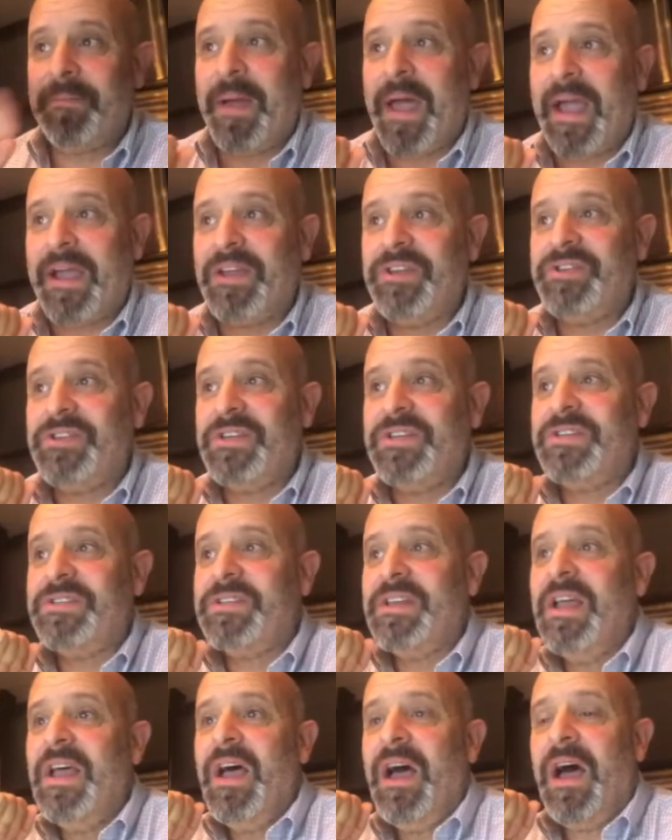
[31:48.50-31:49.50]

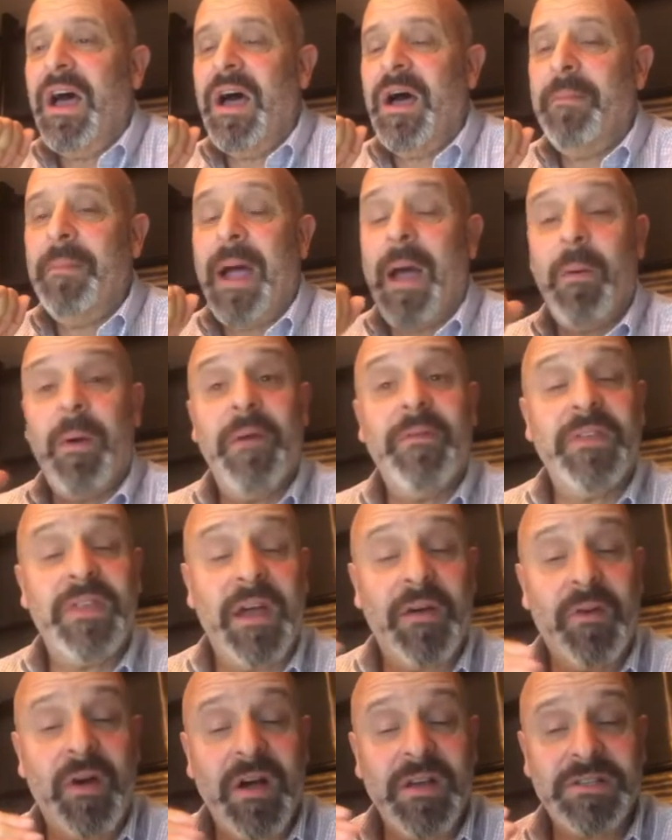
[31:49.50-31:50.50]
packages. However,
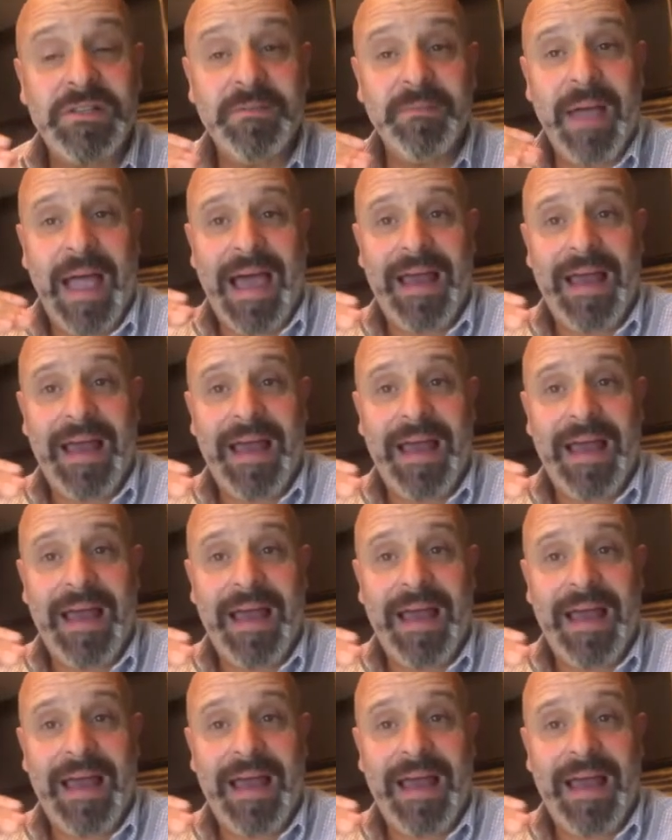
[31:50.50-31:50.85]
there are some